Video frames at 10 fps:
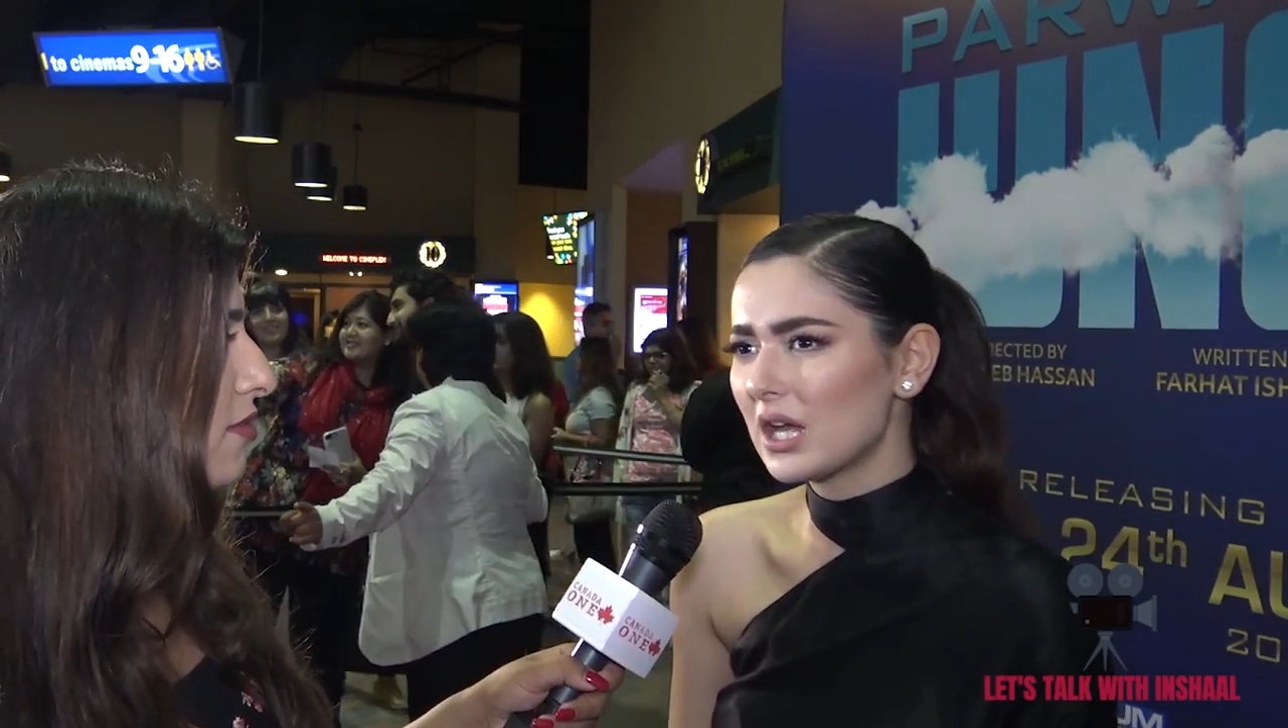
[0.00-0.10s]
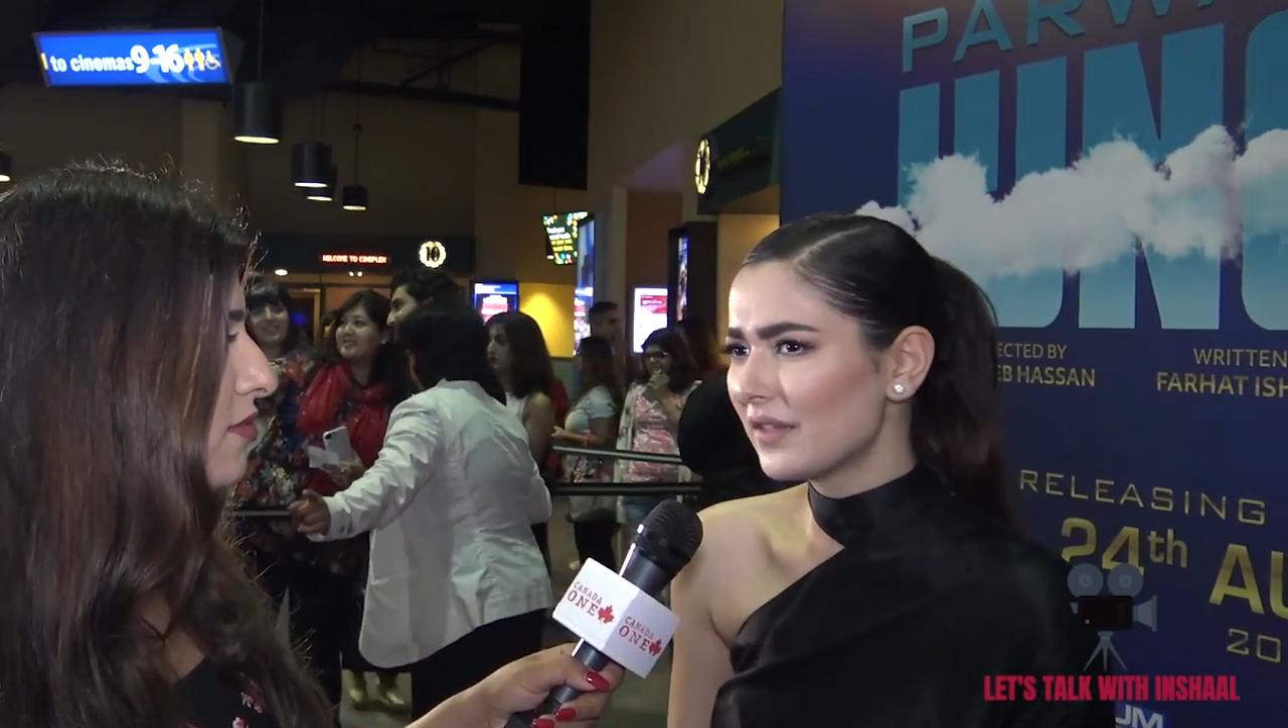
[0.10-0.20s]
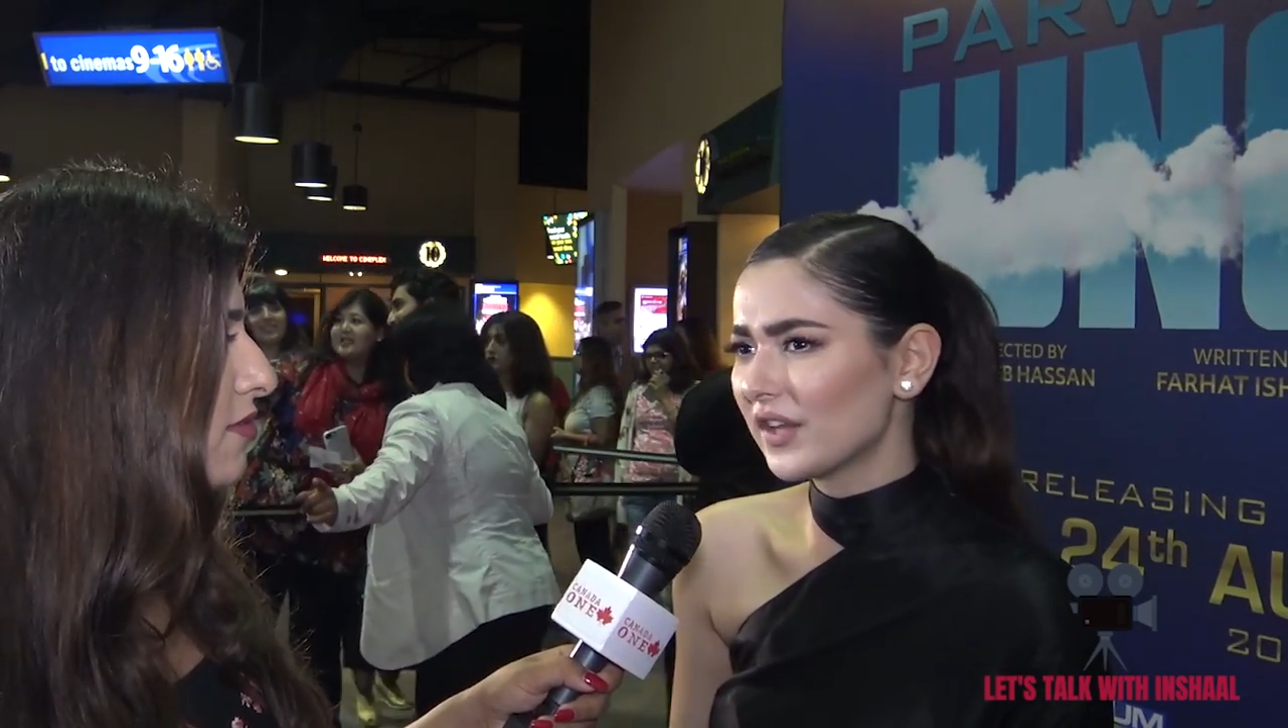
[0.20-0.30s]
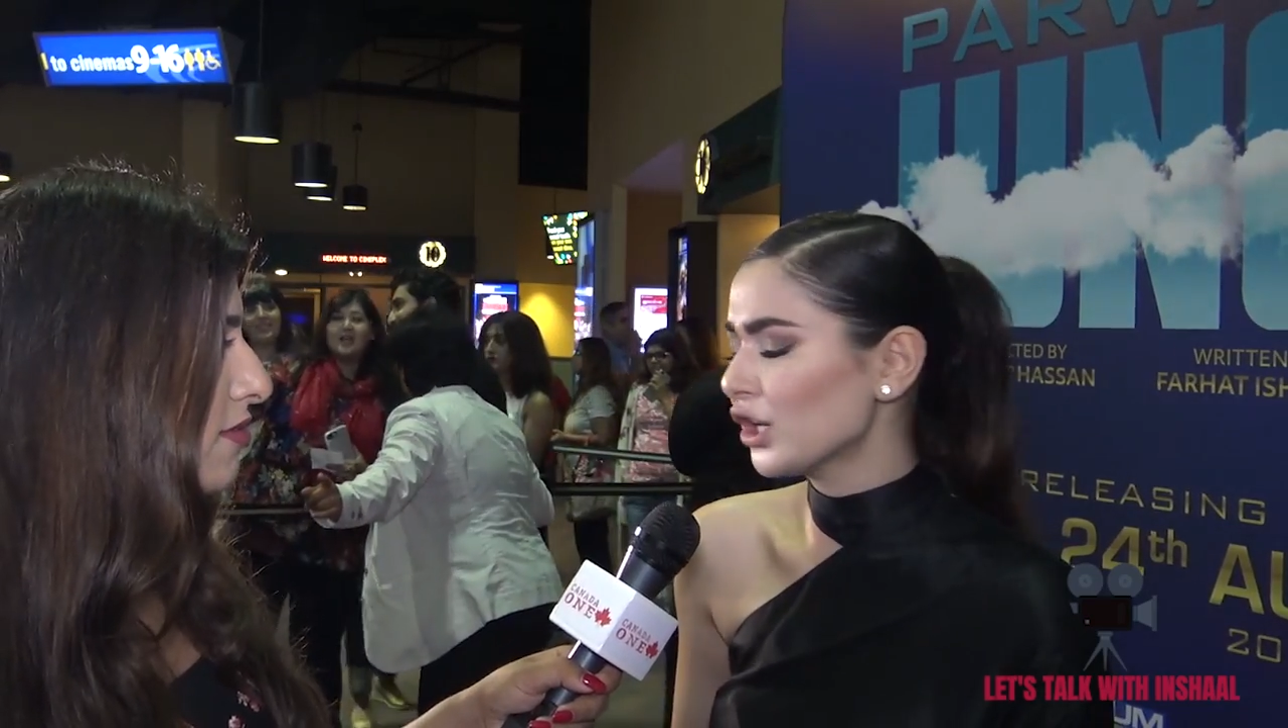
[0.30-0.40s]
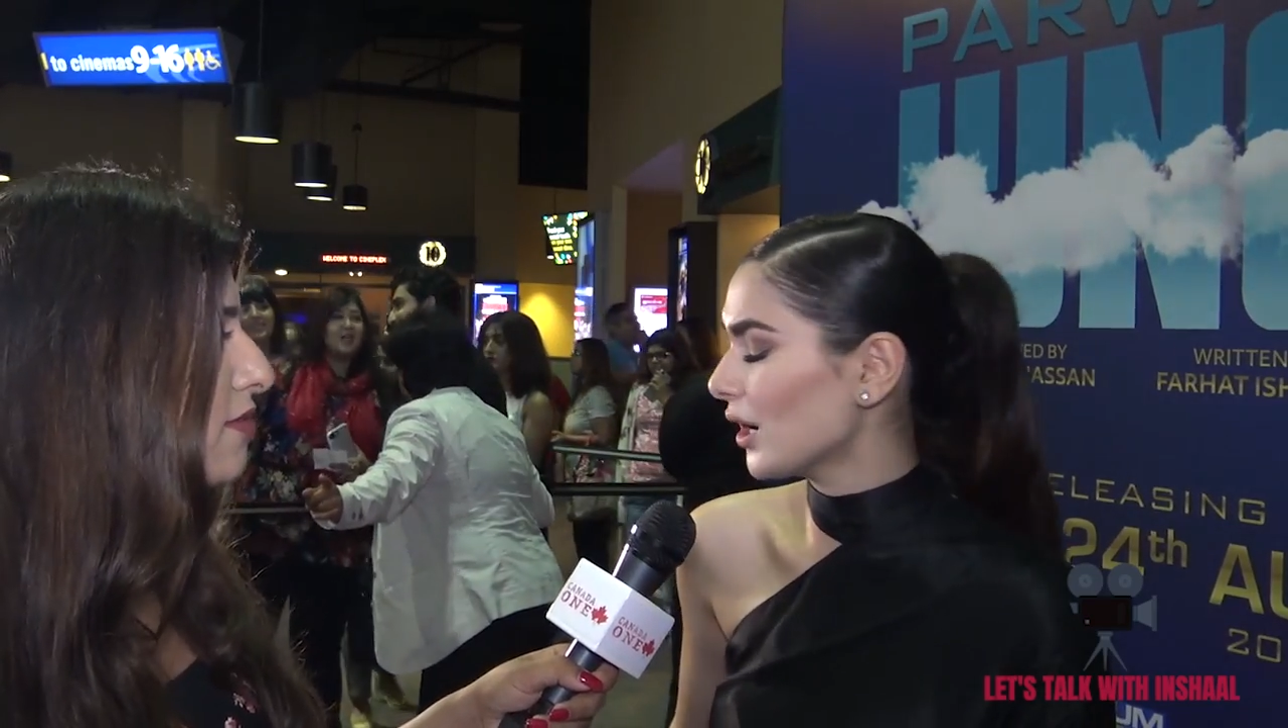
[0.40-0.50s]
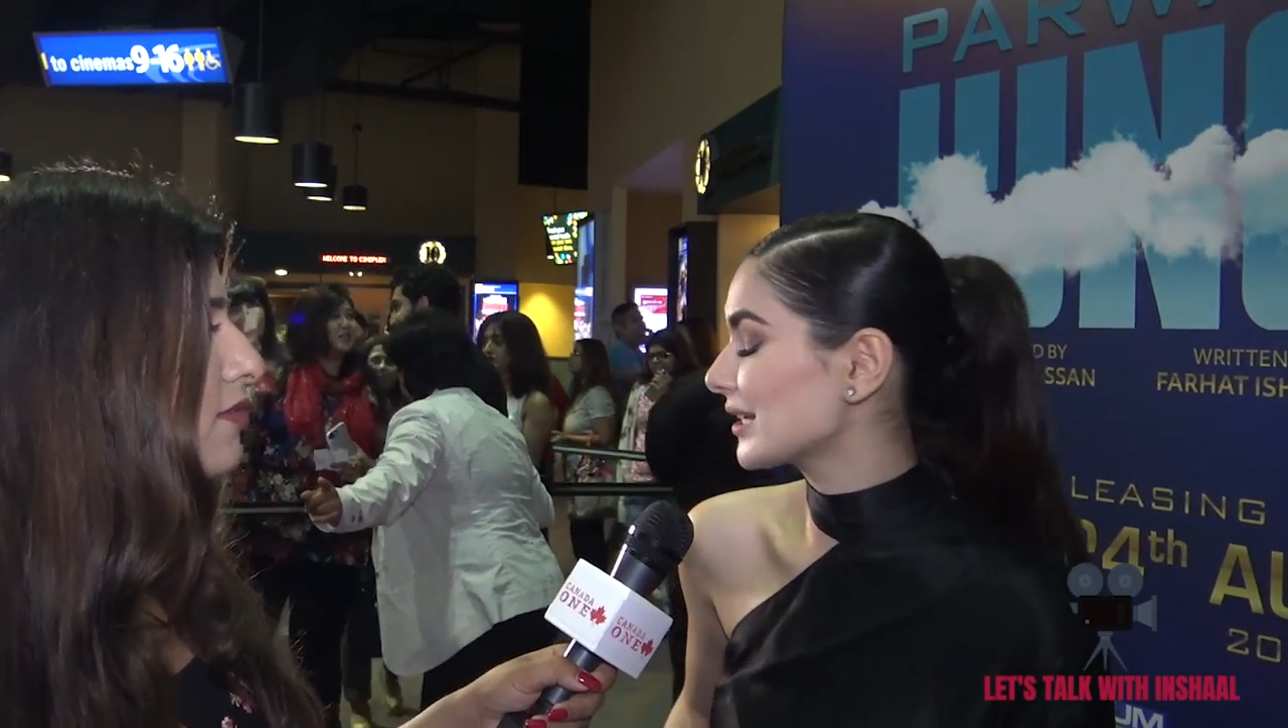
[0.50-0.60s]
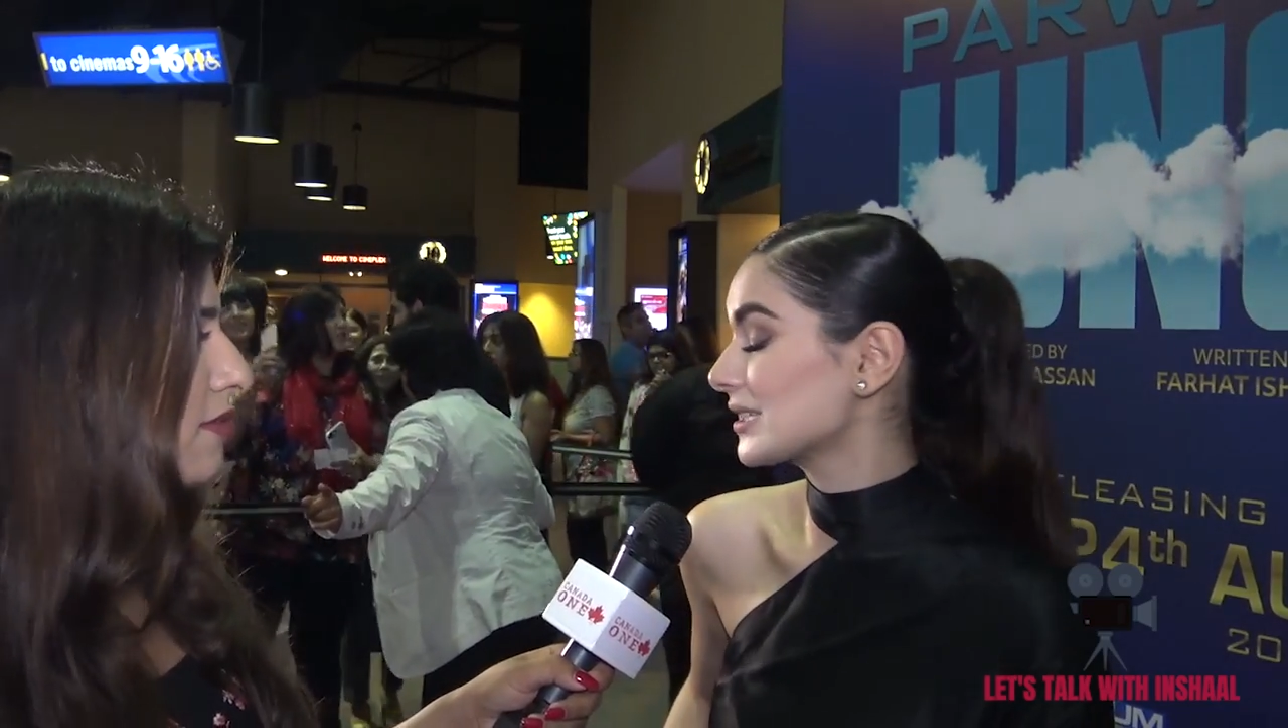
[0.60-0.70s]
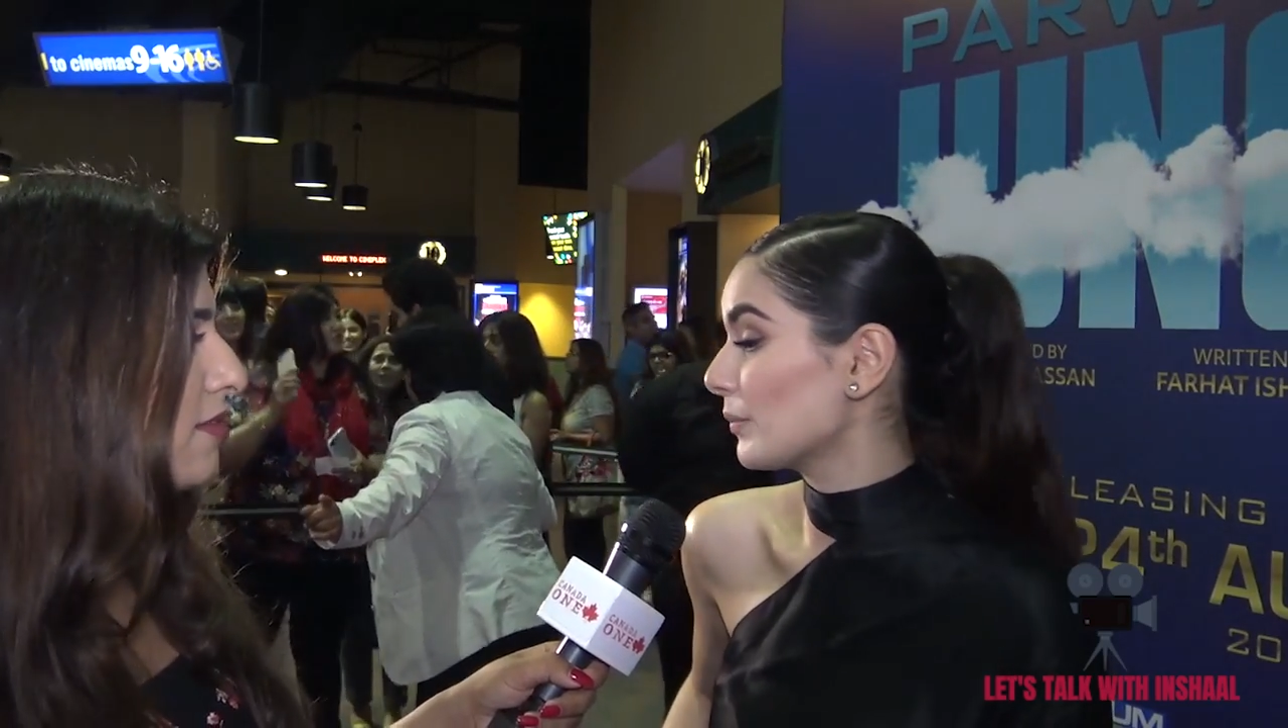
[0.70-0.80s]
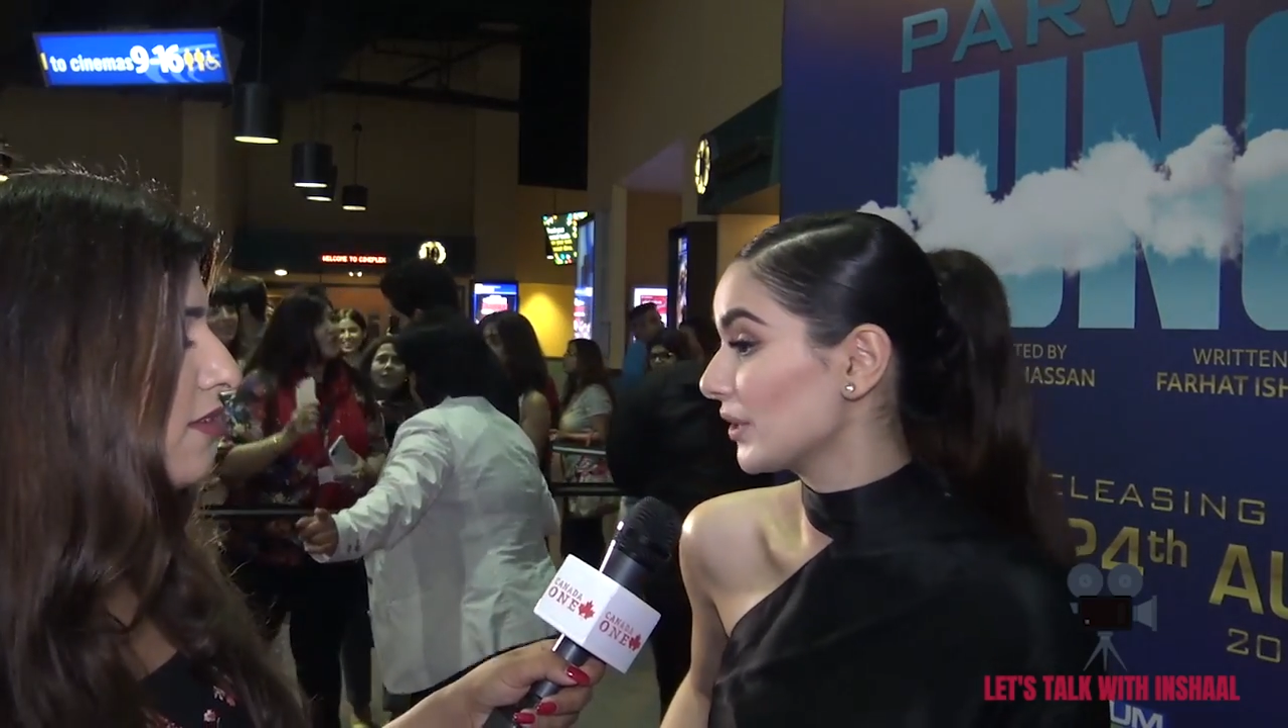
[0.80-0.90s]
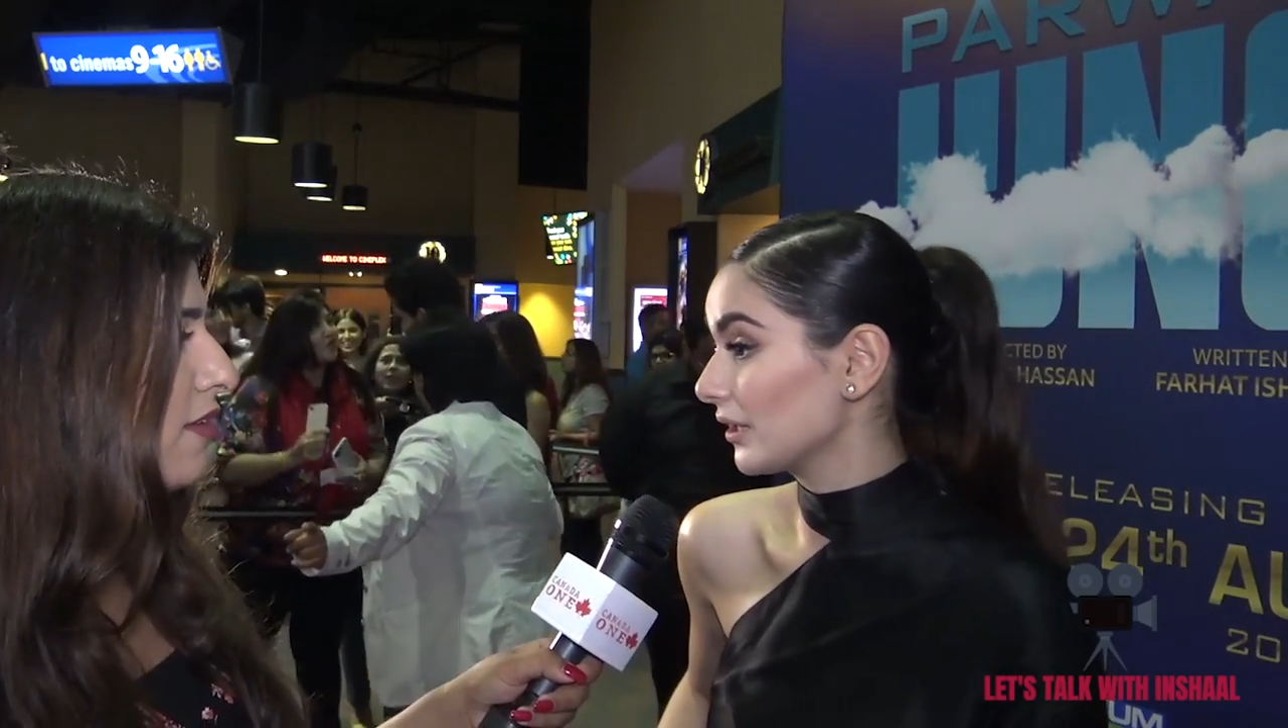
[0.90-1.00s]
they're not
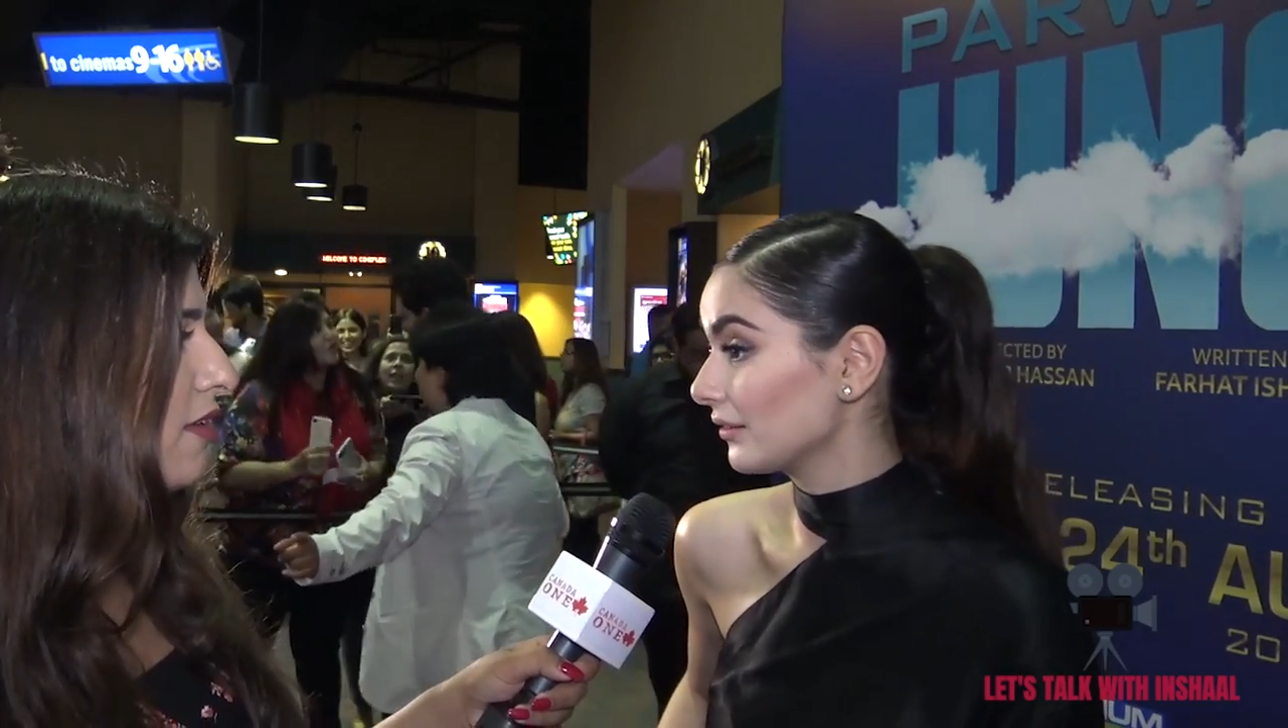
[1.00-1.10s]
accepting.